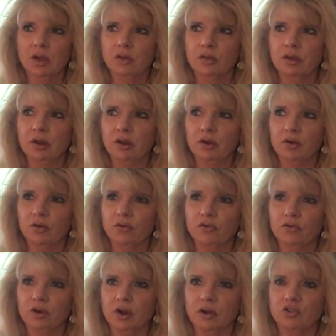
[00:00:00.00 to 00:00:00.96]

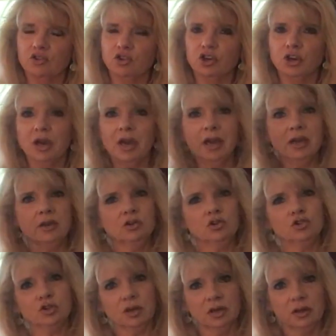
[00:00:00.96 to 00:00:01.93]
there's a
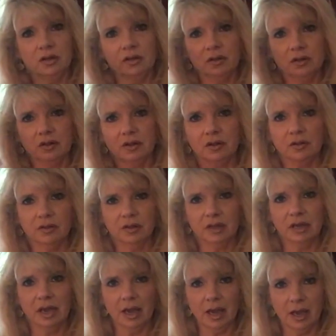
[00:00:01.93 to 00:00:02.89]
change in
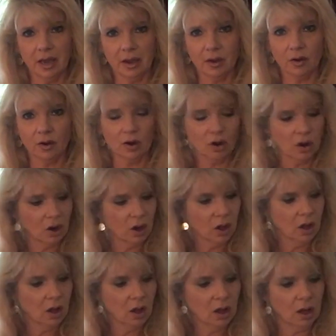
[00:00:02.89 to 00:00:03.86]
the air,
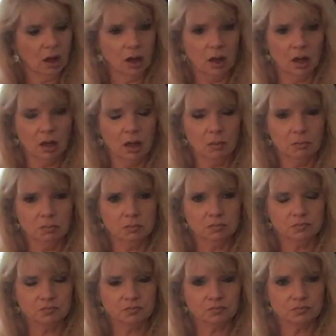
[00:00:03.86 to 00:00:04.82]

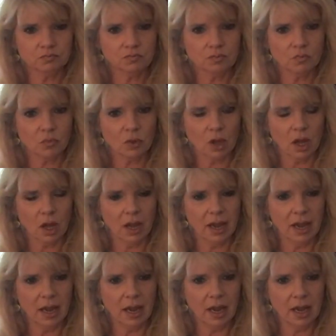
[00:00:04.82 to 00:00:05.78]

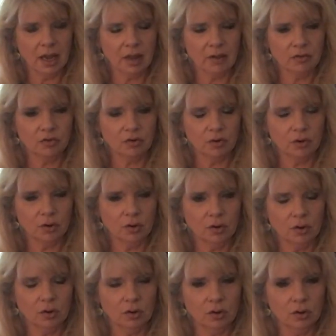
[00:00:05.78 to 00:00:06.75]
and
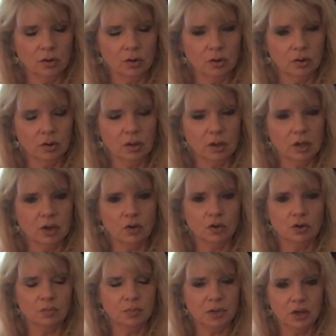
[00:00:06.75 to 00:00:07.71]
it
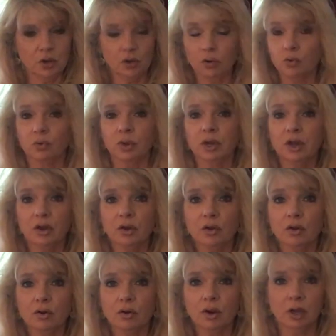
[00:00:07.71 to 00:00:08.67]
could be
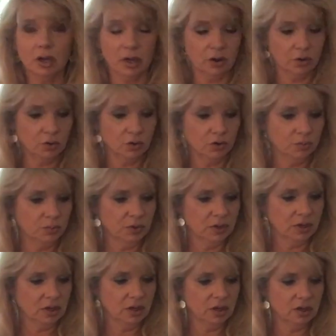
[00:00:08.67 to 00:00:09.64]
career, it could
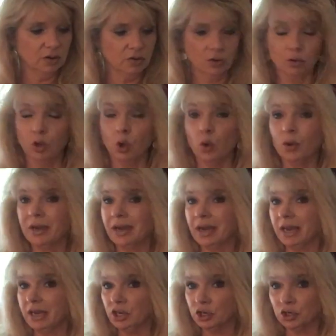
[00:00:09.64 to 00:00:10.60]
be the
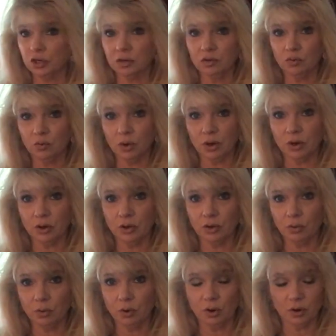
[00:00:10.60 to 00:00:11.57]
location where
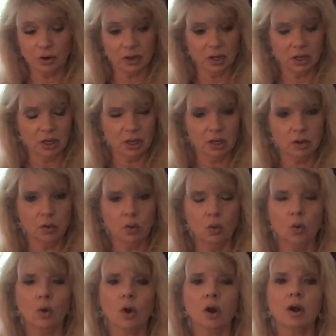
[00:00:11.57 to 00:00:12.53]
you're working,
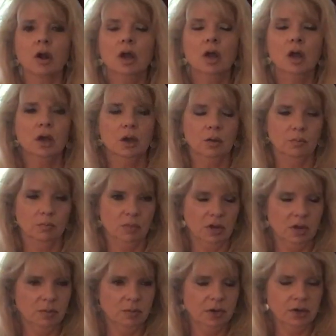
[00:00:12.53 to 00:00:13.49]
or
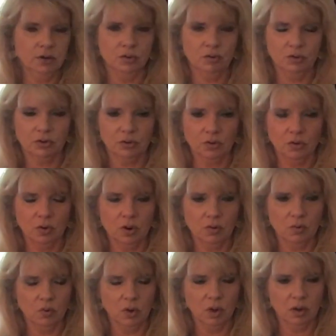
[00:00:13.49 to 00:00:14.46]
maybe you
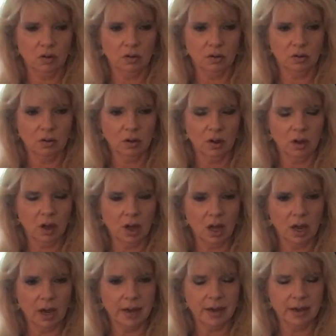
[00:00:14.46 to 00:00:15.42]
thought, well,
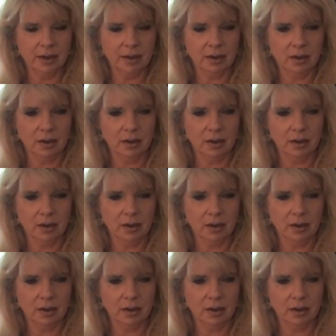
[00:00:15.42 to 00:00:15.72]
I